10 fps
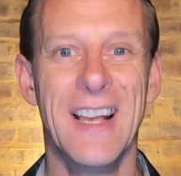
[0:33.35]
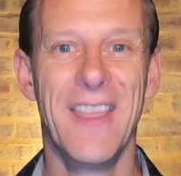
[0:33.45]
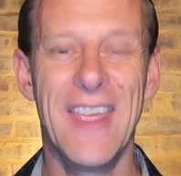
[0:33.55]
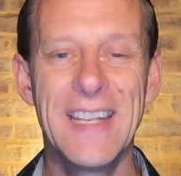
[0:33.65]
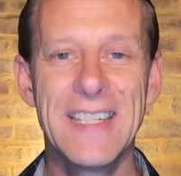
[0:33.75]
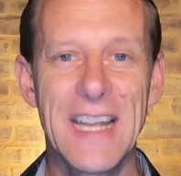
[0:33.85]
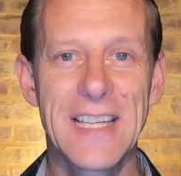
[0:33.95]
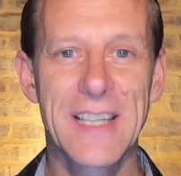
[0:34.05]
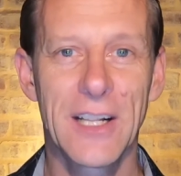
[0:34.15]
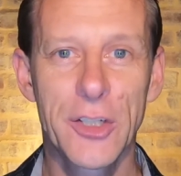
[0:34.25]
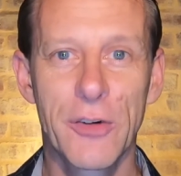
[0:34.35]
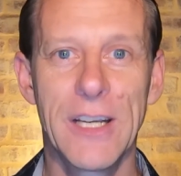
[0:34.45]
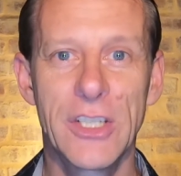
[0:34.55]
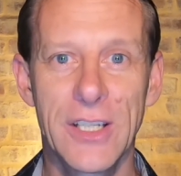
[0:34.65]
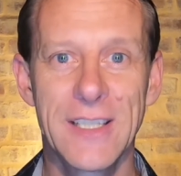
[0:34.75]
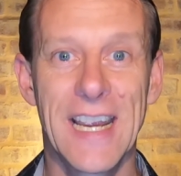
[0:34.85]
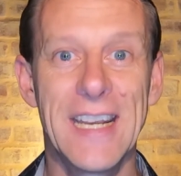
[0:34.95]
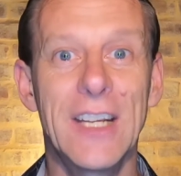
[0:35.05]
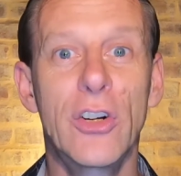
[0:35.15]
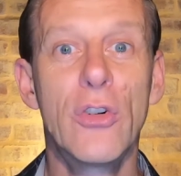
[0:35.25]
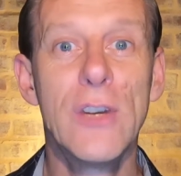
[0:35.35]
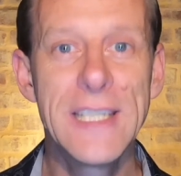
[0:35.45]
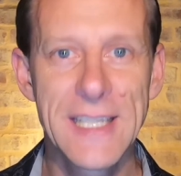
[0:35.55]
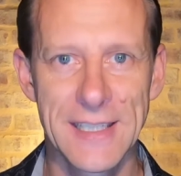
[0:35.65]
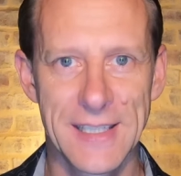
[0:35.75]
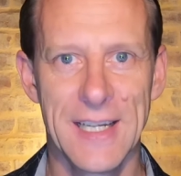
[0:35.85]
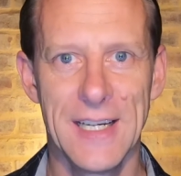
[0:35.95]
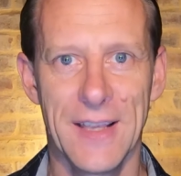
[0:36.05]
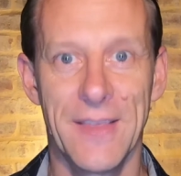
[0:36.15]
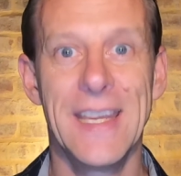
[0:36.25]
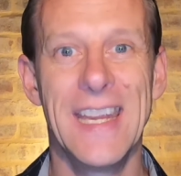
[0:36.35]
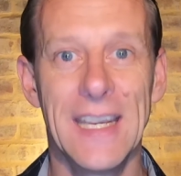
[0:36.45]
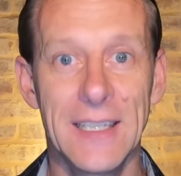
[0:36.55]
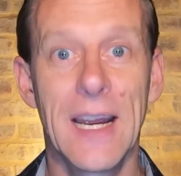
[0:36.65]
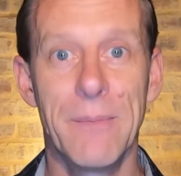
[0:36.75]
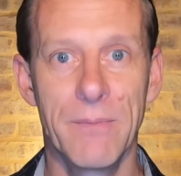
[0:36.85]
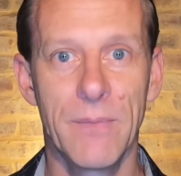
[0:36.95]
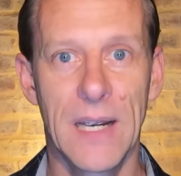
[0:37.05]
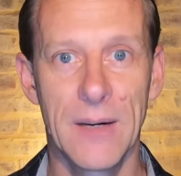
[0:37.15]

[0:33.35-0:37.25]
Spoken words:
then does alterations and increases the income